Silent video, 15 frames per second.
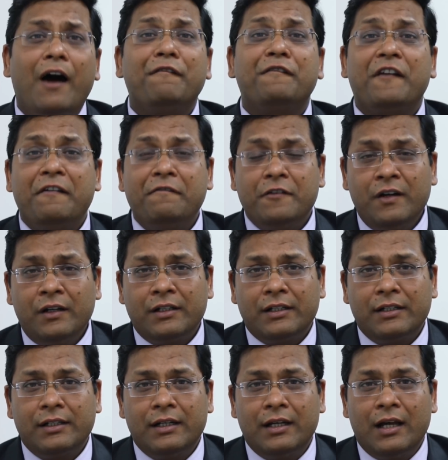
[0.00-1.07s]
Our framework
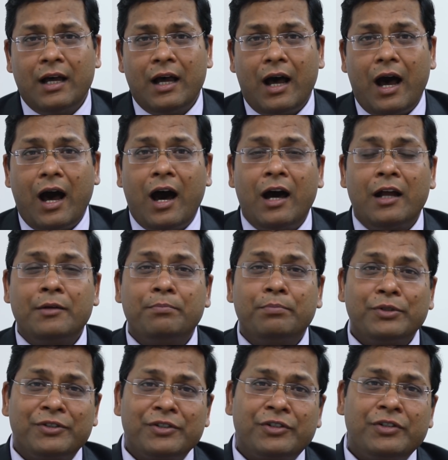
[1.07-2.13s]
are
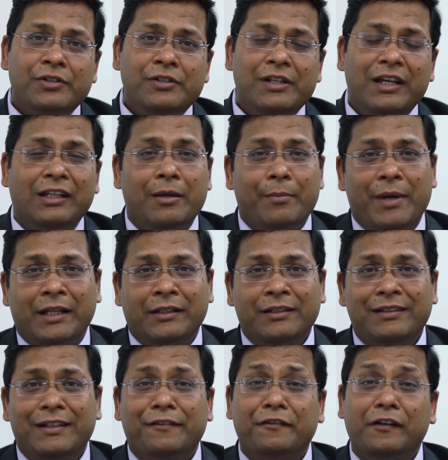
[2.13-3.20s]
positioned in a manner
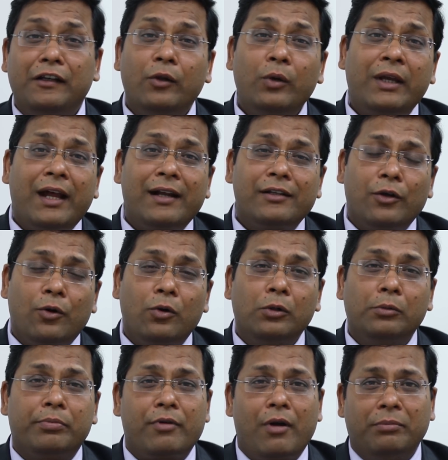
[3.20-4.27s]
that we look at the
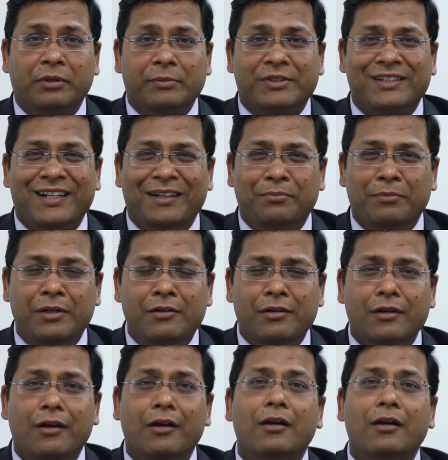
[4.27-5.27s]
whole problem statement